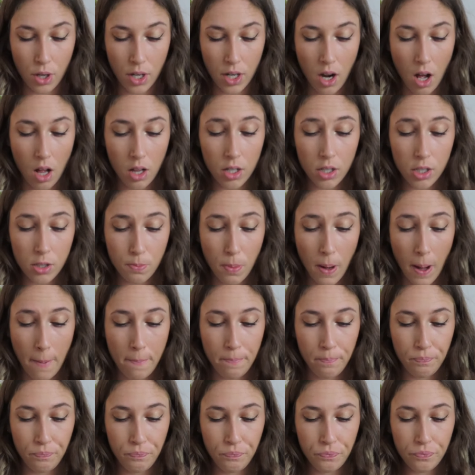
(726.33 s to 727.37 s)
$40,
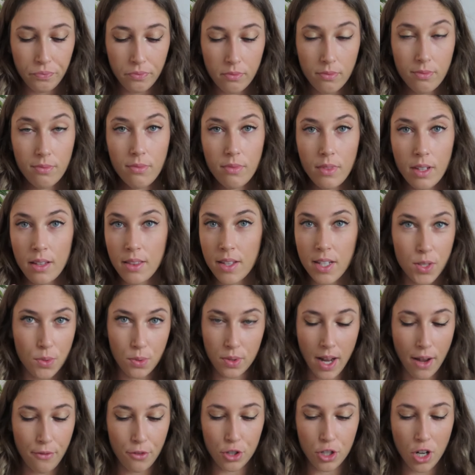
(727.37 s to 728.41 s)
but this will
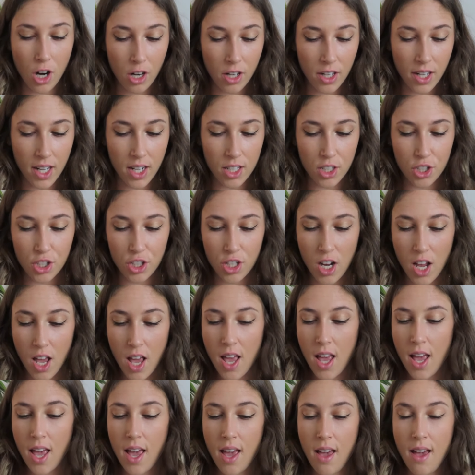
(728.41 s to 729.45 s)
never tarnish.
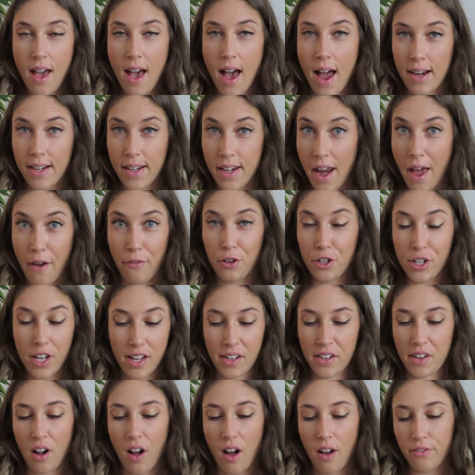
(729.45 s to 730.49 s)
I never
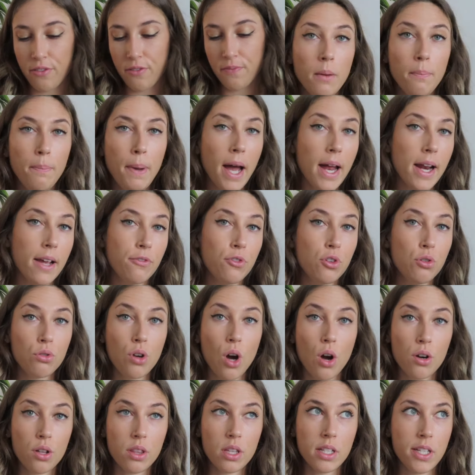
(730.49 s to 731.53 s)
take it off. But if you
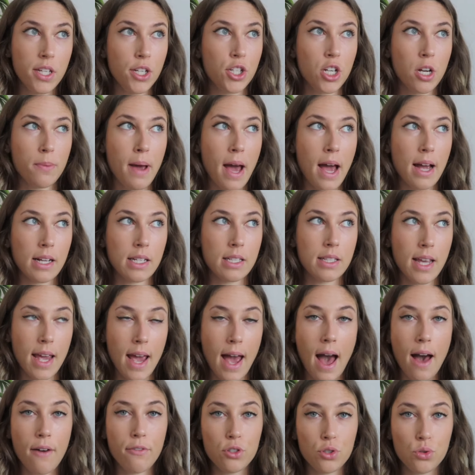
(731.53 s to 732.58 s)
go to the TJ Maxx, they
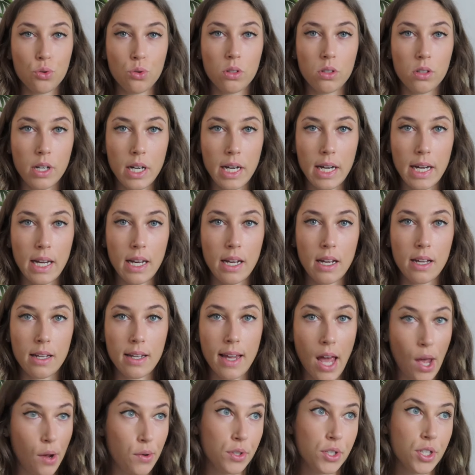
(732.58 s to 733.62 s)
have a jewelry
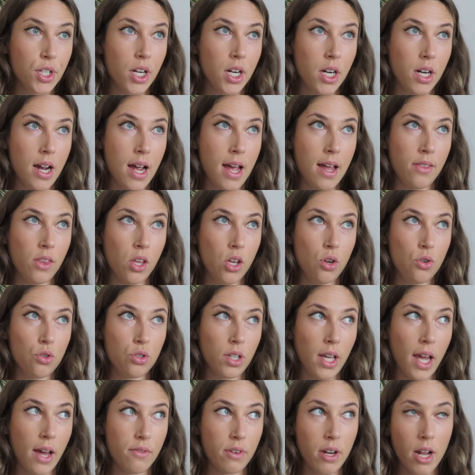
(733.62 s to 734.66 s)
counter and they
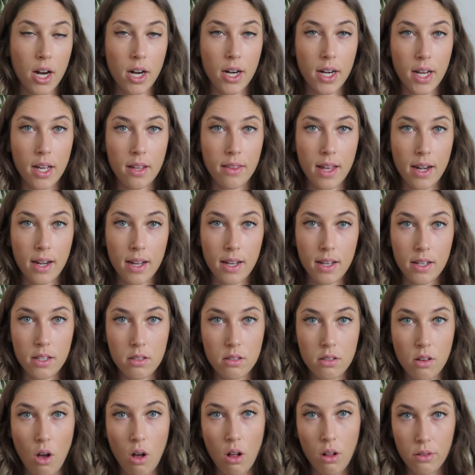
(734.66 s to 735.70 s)
usually have an area that
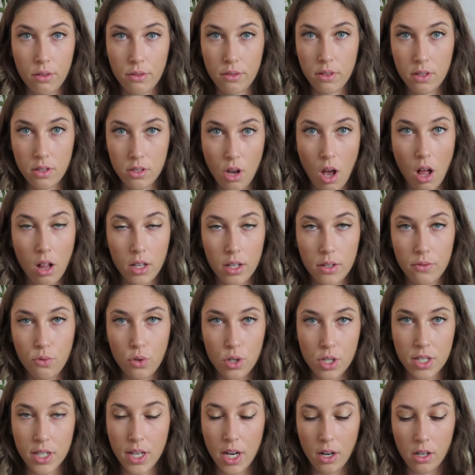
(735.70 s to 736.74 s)
is all of the solid
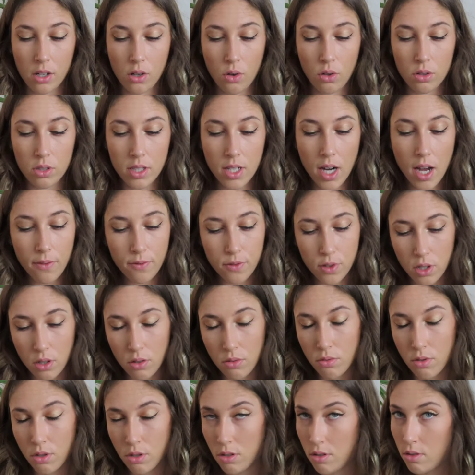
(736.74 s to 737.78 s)
14 karat gold stuff,
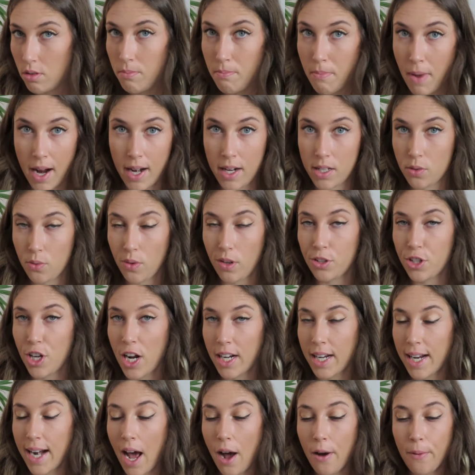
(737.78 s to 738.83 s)
so might as well
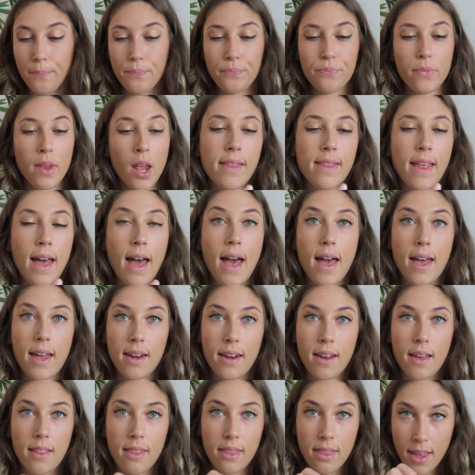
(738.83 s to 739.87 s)
check it out. And
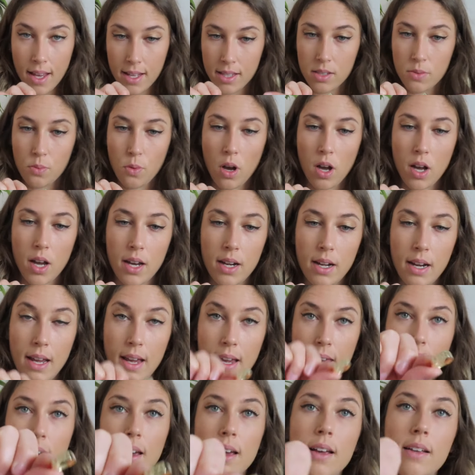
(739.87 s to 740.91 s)
then this one
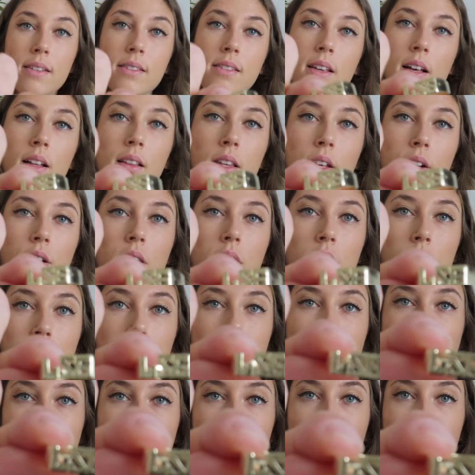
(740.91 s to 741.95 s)
is a little
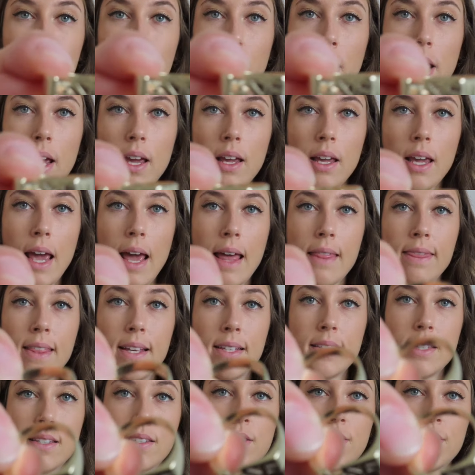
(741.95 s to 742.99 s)
name ring, and
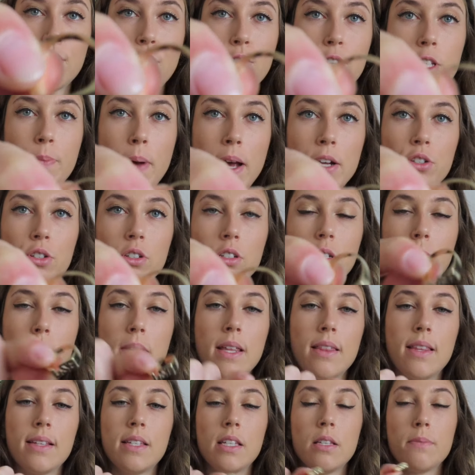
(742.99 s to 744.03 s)
this is so special to
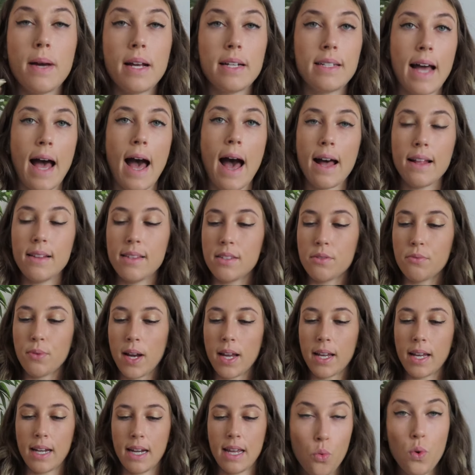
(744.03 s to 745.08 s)
me. This is my dad's
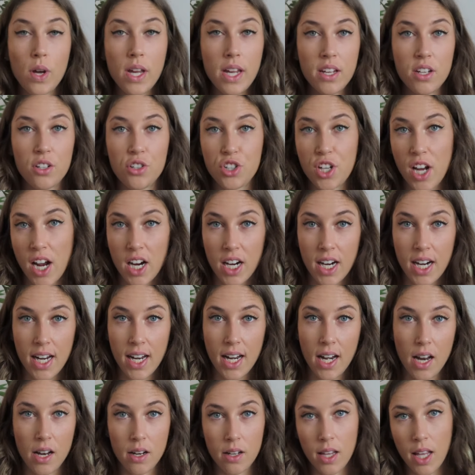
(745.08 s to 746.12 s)
ring and we share
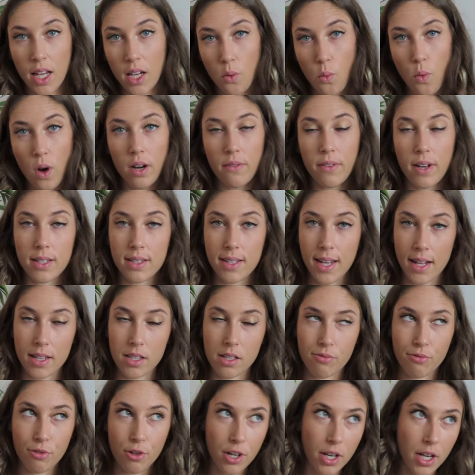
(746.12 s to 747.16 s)
it, and like one of us gets
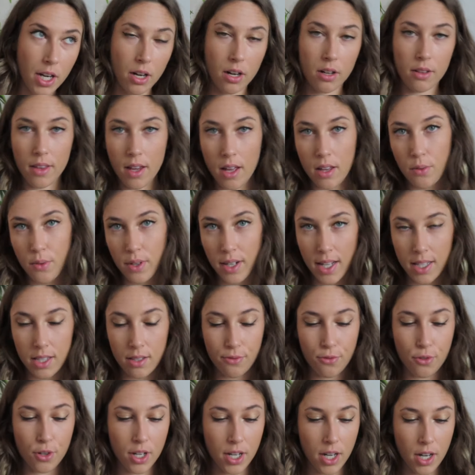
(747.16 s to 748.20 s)
it for a year, the other one gets
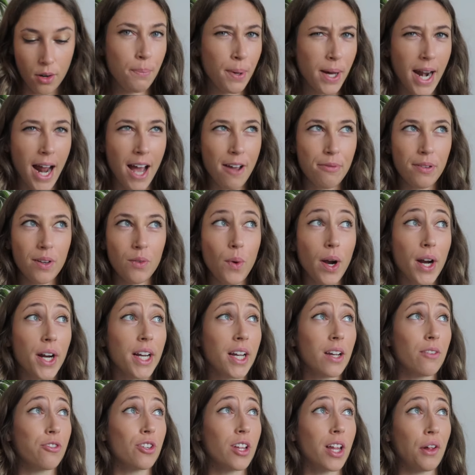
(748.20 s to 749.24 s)
it for a year. But I've been
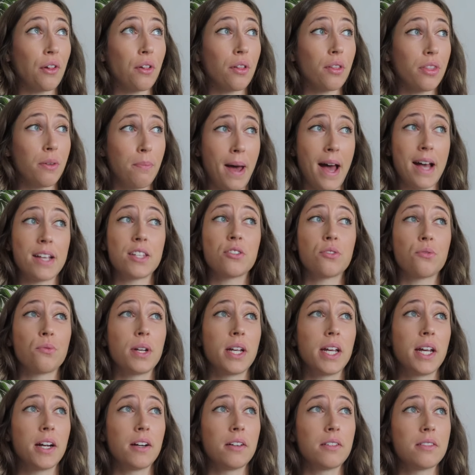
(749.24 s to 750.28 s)
wearing it for like the past
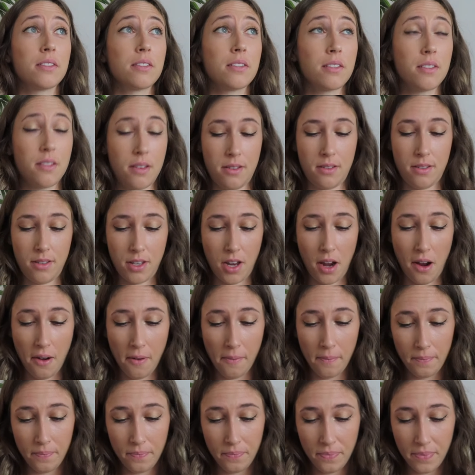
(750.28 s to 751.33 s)
3 years,
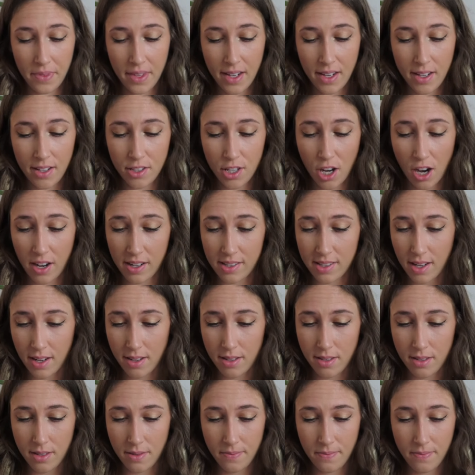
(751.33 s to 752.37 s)
so sorry
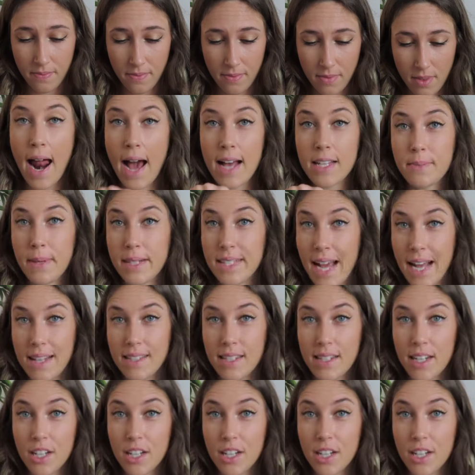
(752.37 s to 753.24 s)
sis. It has my dad's